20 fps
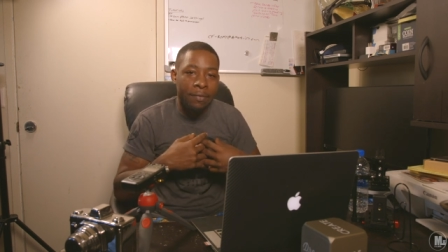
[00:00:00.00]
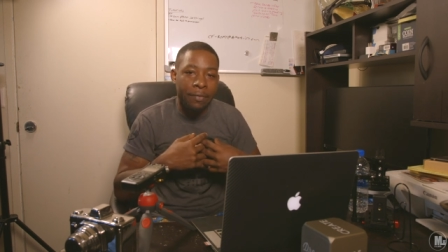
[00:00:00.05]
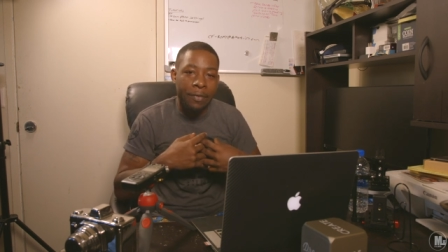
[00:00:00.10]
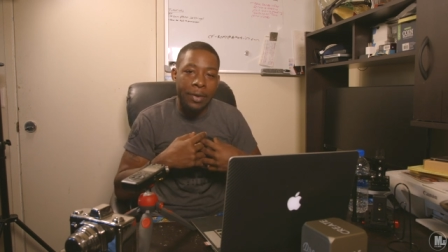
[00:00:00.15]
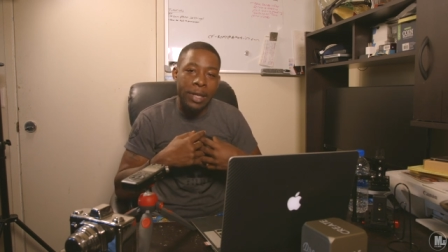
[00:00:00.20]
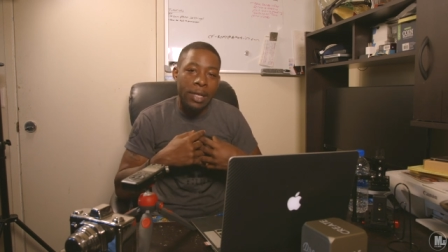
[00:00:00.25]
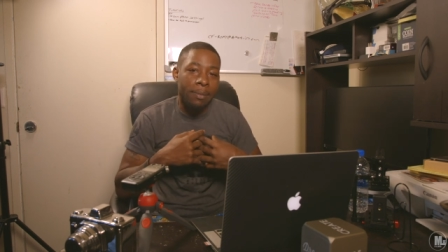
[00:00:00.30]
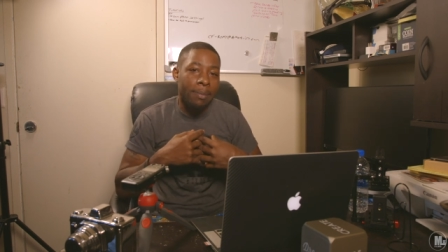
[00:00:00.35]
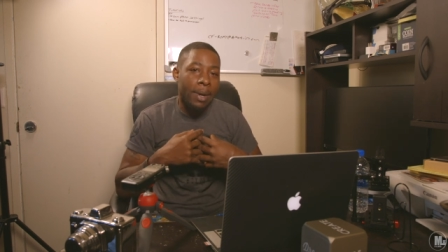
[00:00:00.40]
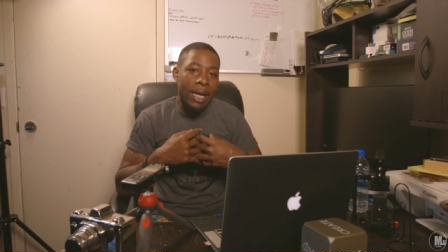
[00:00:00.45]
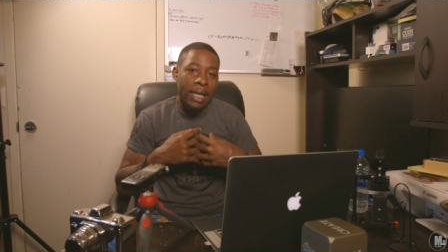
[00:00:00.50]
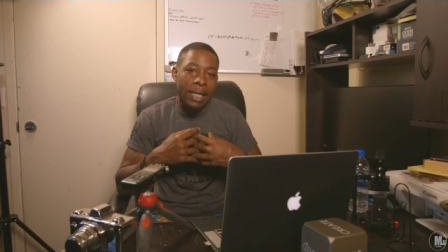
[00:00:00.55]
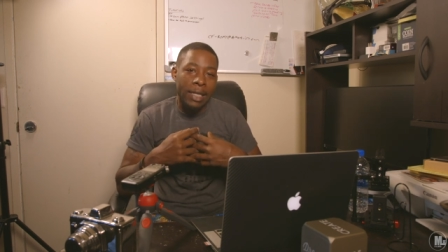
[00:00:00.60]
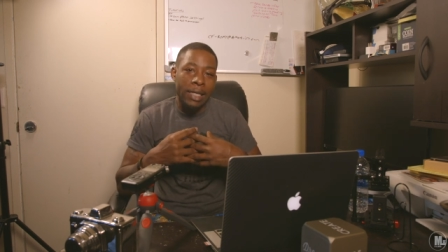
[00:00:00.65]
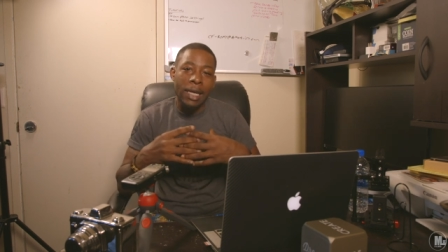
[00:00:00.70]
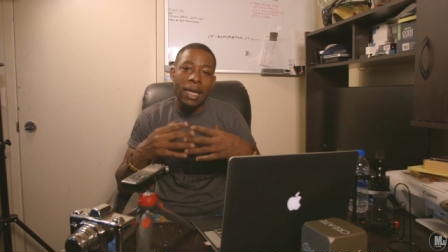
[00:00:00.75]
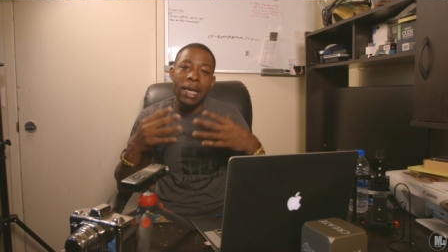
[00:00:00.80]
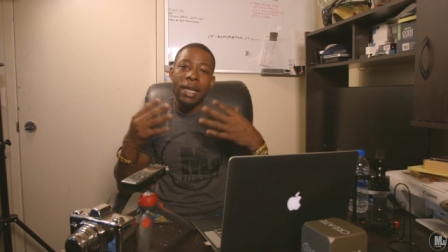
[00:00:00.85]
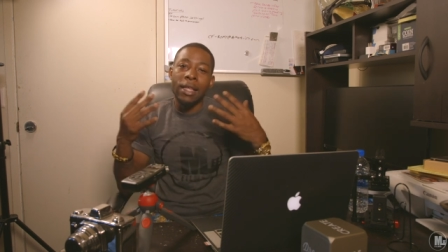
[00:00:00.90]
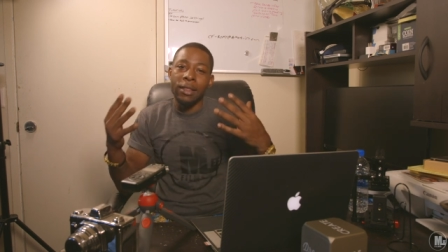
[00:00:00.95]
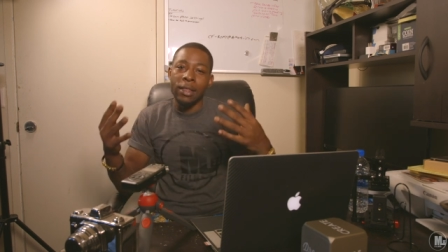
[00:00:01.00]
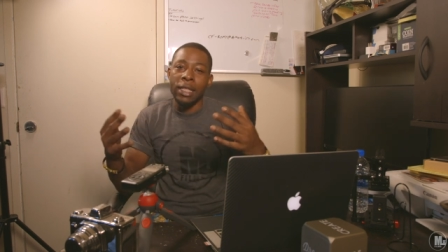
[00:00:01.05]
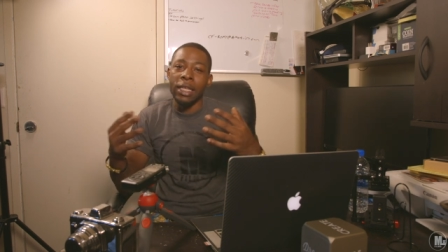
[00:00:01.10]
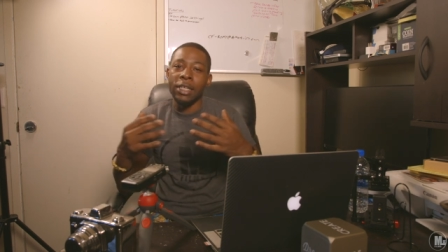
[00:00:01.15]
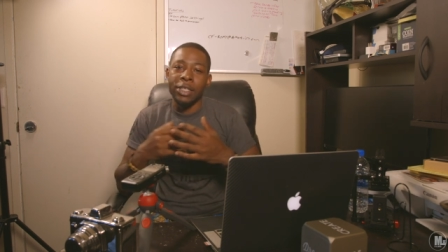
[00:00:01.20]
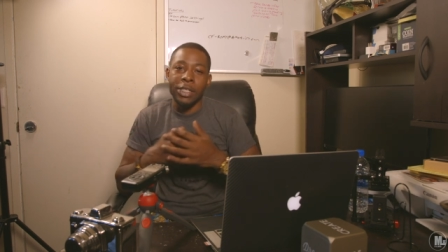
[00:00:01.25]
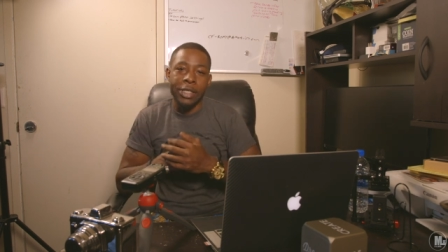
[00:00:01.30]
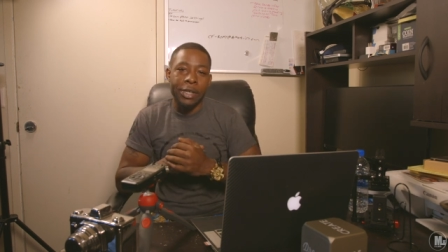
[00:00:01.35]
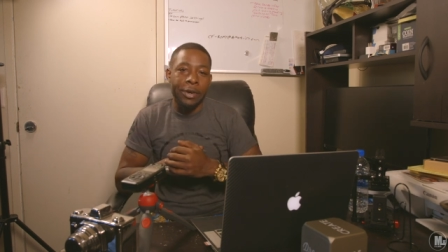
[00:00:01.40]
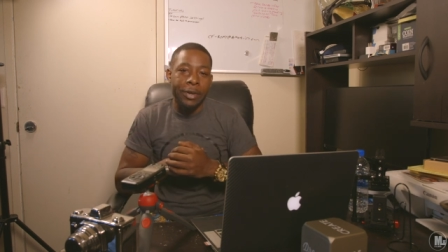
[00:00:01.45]
for anybody
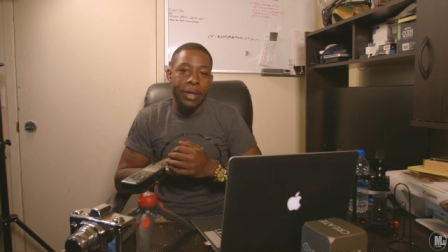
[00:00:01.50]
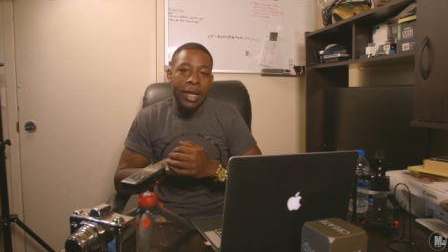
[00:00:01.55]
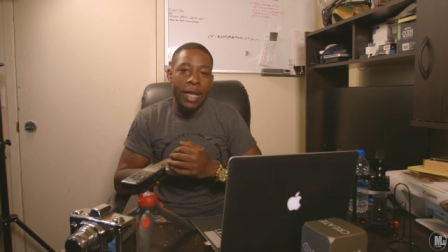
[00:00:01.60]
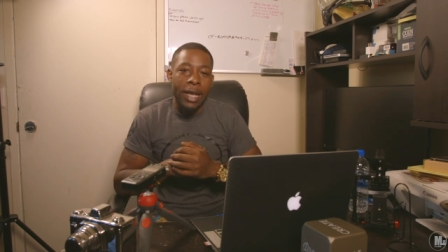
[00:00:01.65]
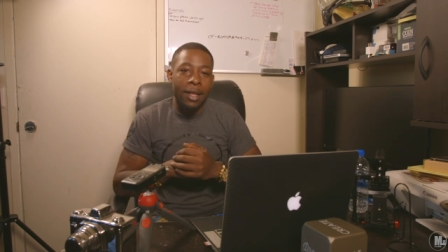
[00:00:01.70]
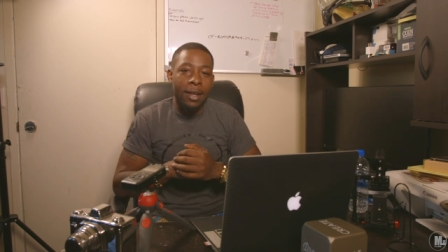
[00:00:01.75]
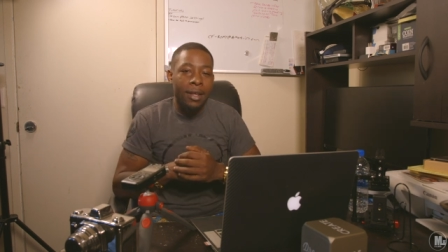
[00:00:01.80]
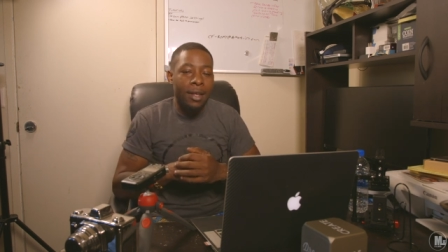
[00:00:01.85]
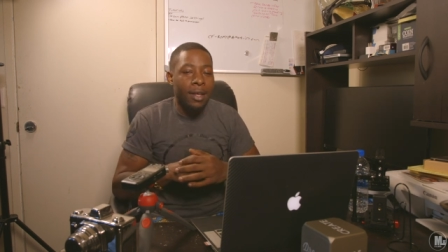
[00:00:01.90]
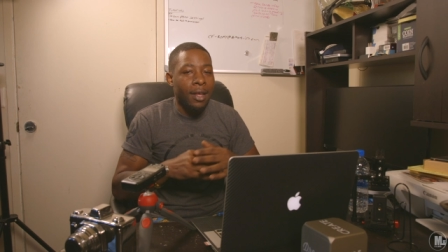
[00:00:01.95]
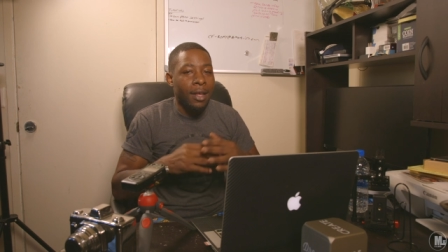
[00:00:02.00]
this year yet.